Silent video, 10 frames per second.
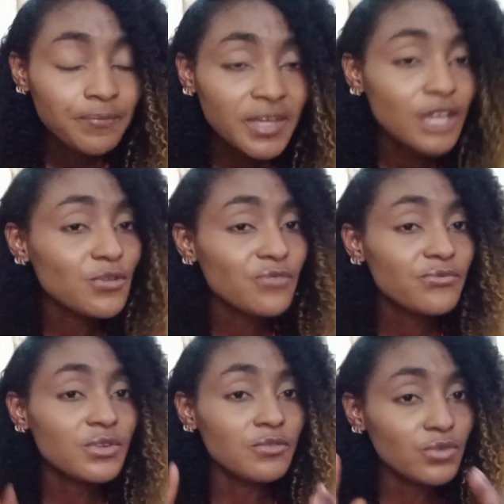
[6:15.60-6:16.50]
if you
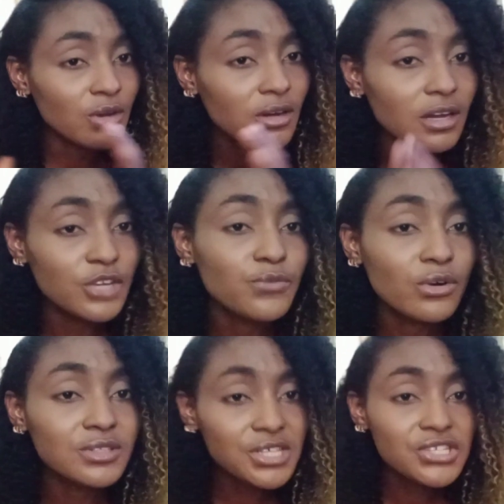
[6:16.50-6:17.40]
if you're if you're
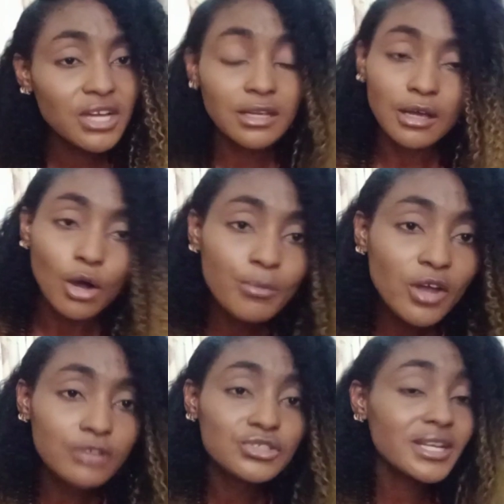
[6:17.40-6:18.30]
a teacher in your home
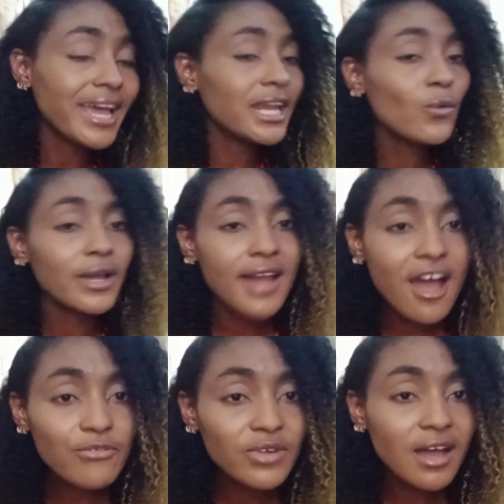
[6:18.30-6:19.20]
country, anywhere in
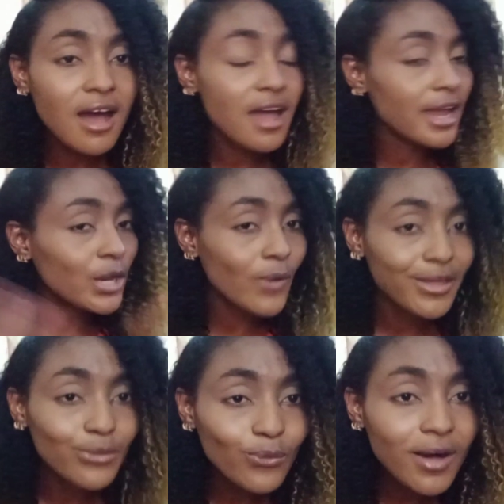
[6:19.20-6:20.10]
Africa, anywhere
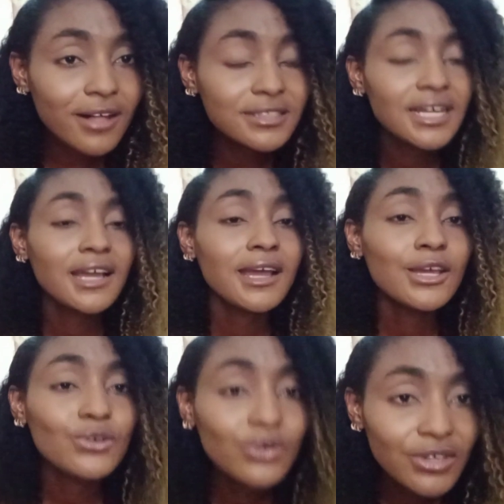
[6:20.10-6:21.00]
in the world,
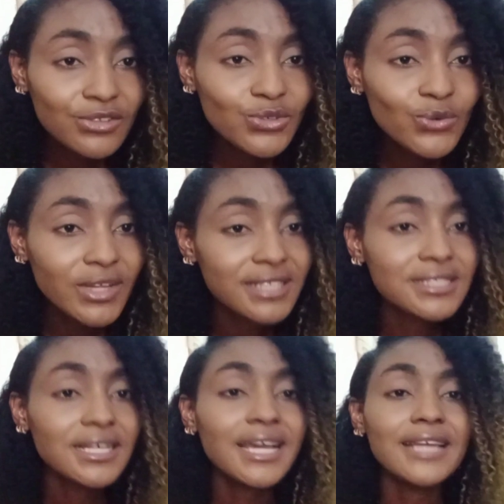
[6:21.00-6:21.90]
you can do
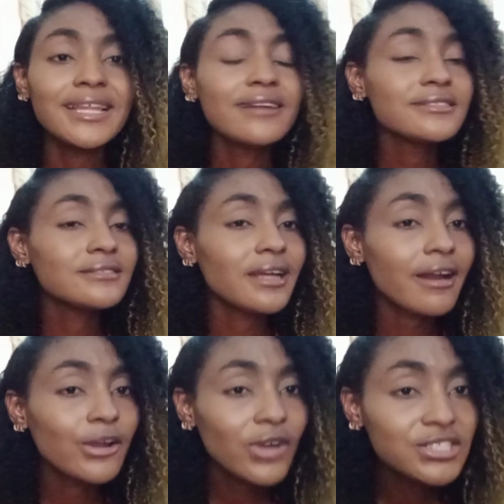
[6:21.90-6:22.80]
this. There's there
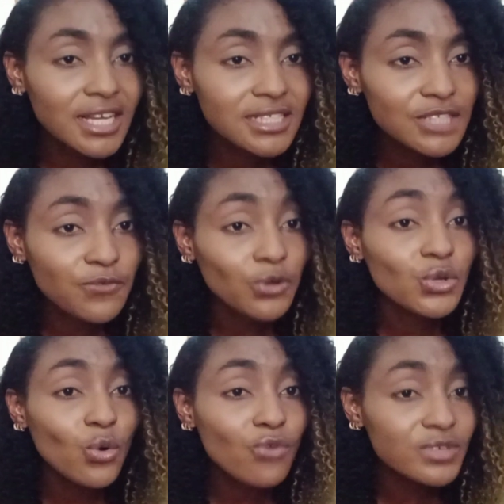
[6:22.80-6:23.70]
are great chances for
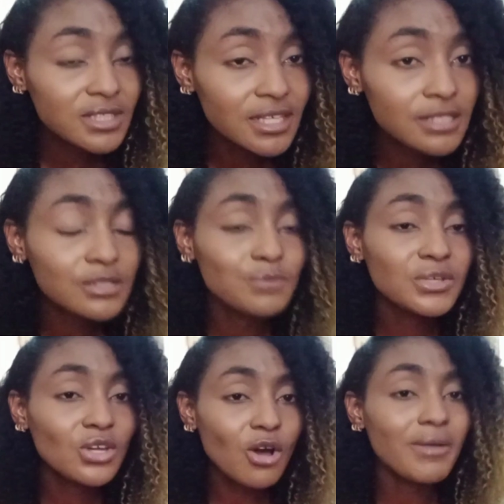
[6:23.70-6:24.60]
you overseas to
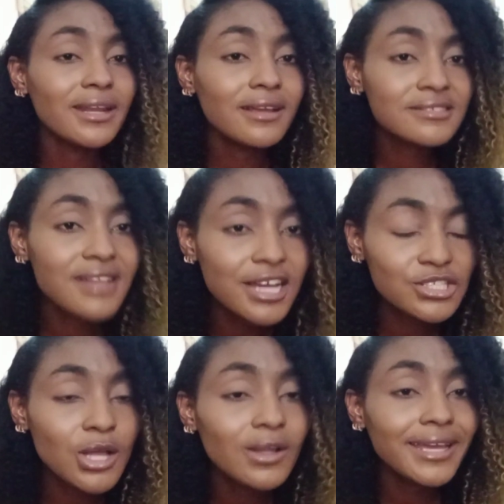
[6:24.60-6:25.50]
become an
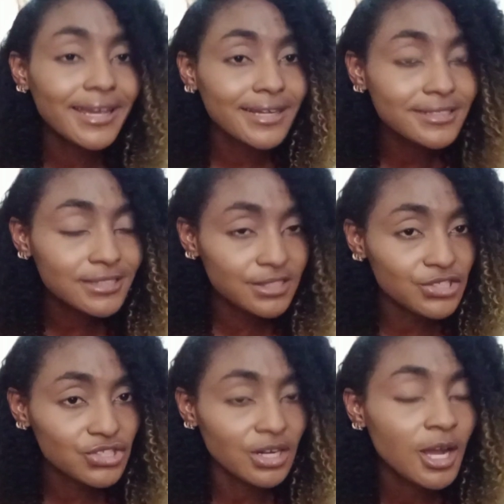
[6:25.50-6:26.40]
international English
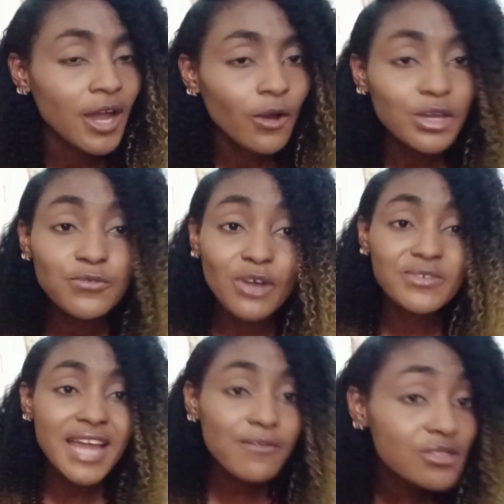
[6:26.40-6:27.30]
teacher. If you have
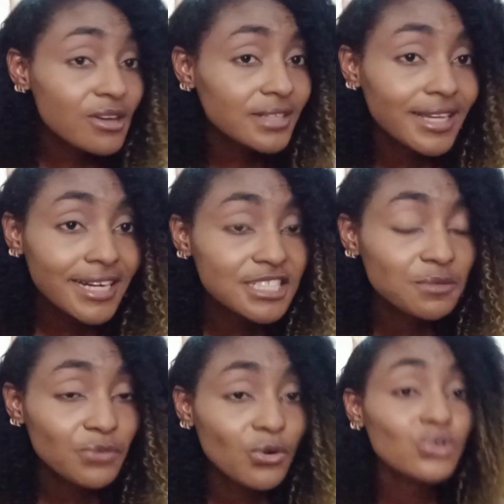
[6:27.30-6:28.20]
never taught English
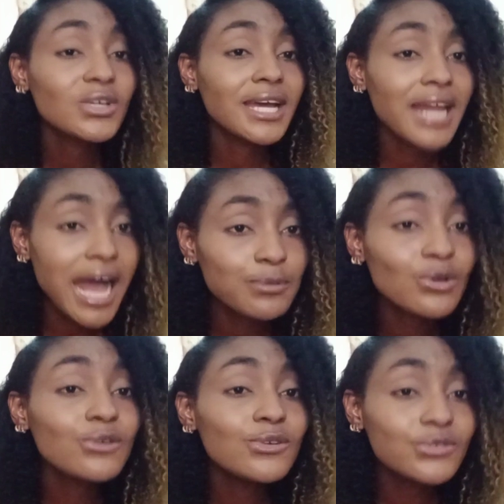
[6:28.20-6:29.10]
before, you can
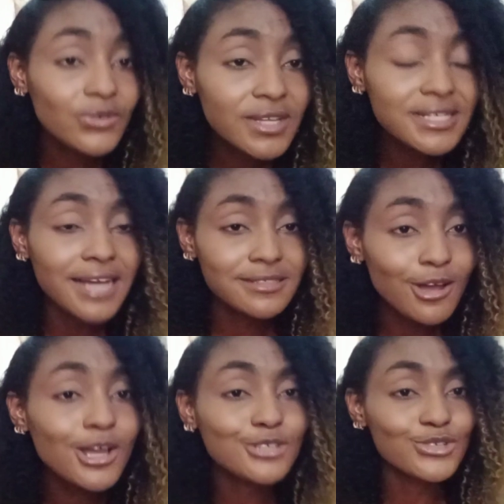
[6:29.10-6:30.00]
absolutely do this as
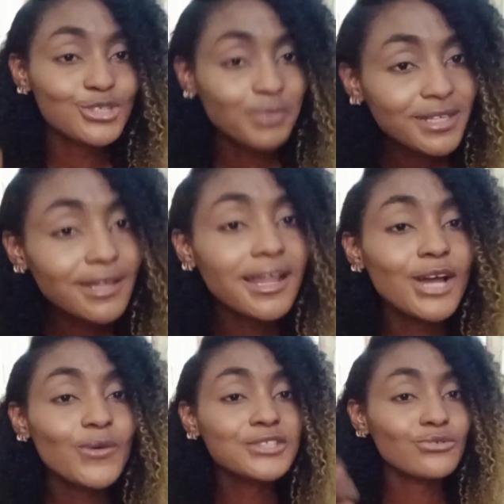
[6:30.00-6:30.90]
long as you speak the
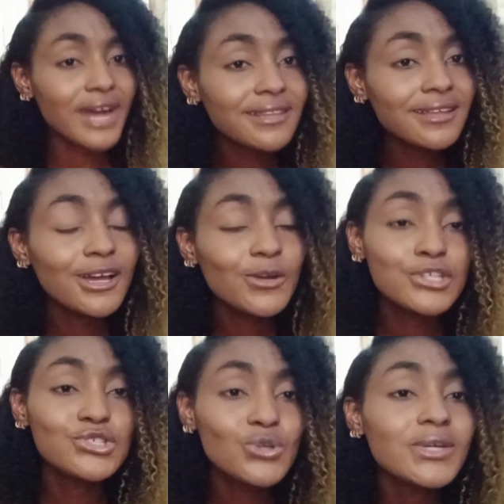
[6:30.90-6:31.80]
language, write the
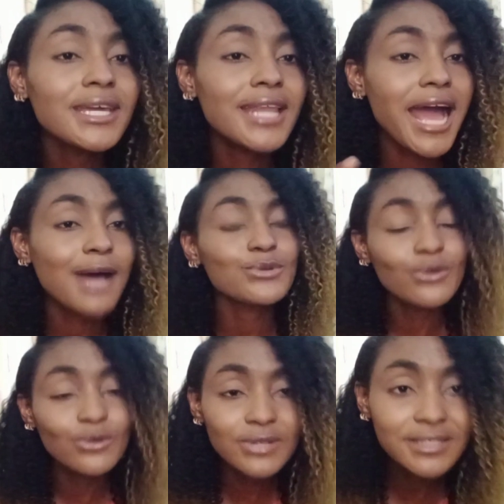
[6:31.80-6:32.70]
language, you can
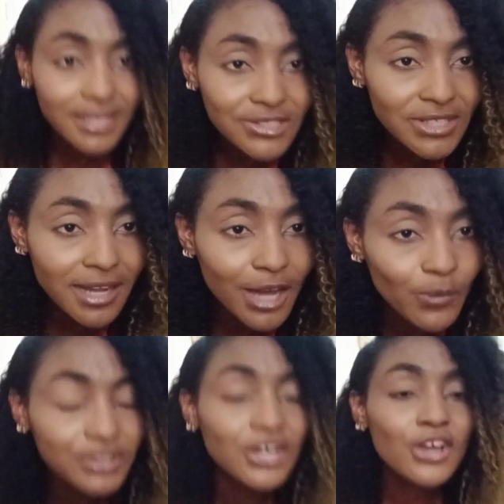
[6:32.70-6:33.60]
absolutely teach the
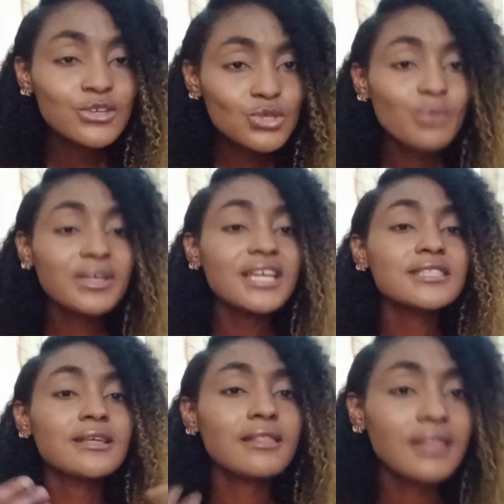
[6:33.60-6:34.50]
language. So
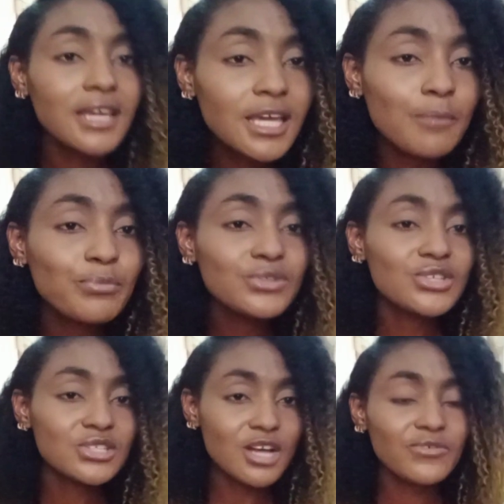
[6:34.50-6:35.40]
begin to think and put
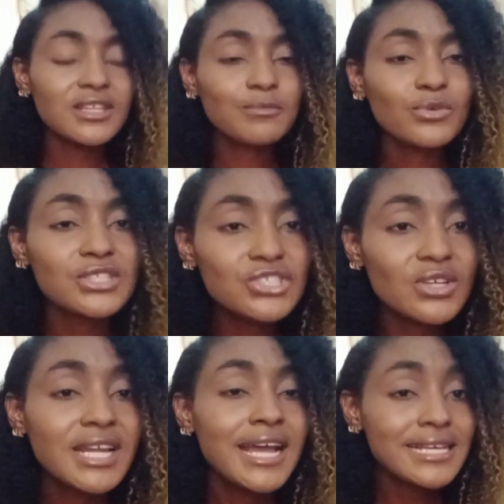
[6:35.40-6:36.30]
yourself in that
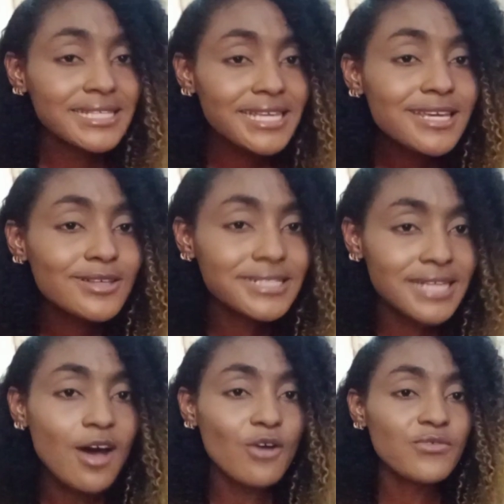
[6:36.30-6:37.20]
position. See
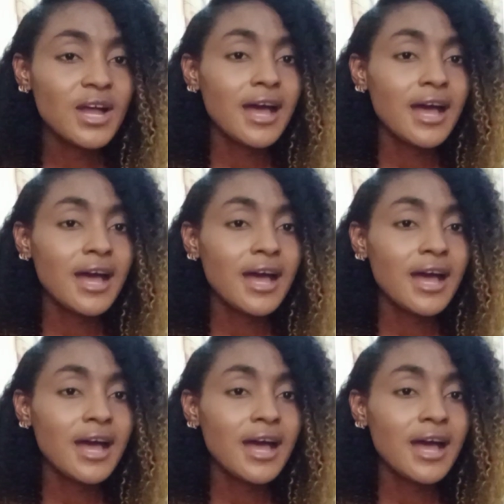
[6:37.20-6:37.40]
yourself